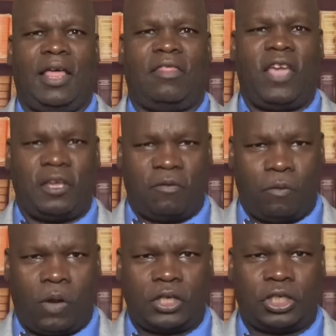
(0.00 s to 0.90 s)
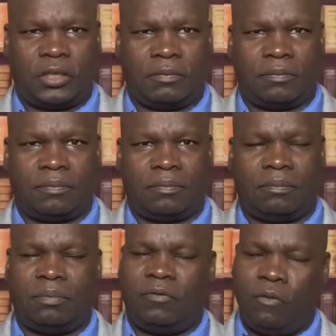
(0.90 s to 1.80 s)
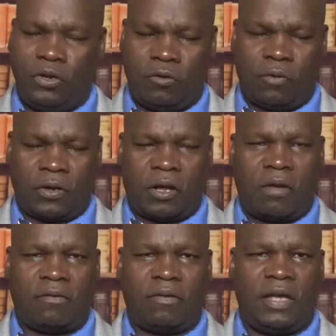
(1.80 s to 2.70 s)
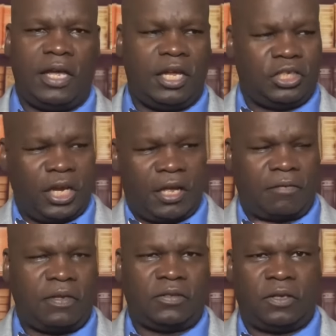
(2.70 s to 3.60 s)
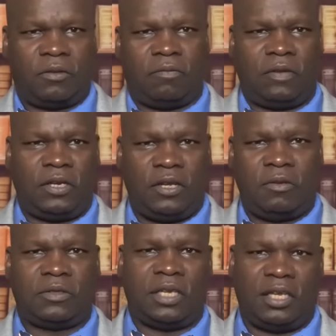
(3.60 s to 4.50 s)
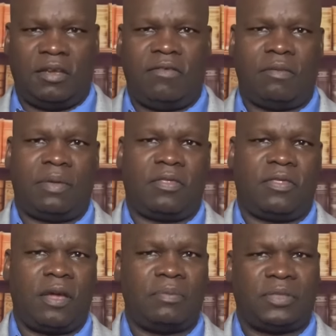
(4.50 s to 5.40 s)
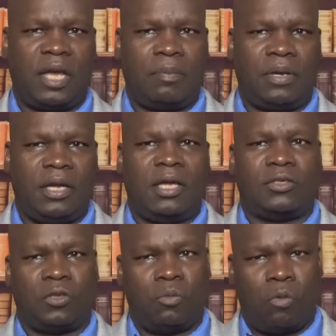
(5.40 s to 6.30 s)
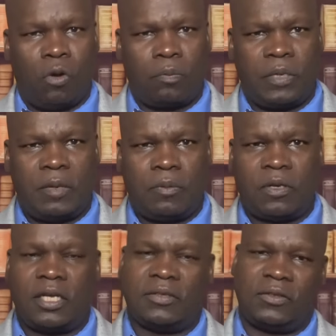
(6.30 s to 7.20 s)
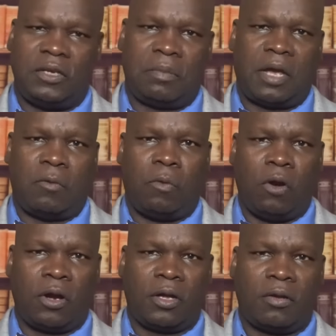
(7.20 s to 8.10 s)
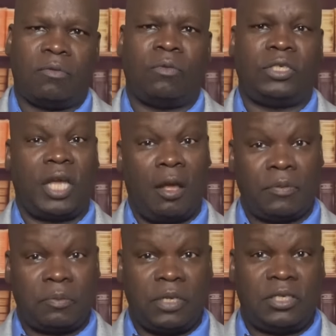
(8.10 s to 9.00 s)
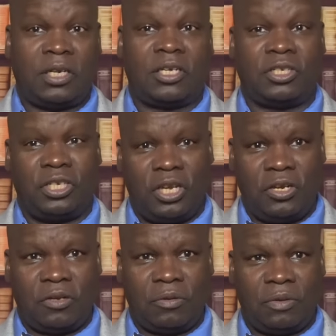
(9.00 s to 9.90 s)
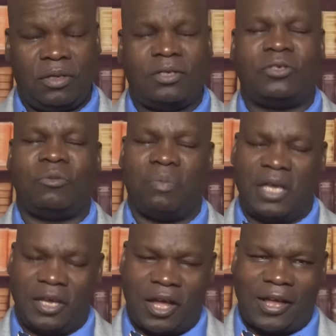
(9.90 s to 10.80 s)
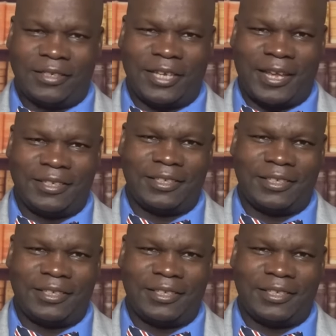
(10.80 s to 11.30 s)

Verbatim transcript: Thank you for watching. Before you run off, check out these other videos and give them a thumbs up so more people can see my work, which helps me to continue to make content.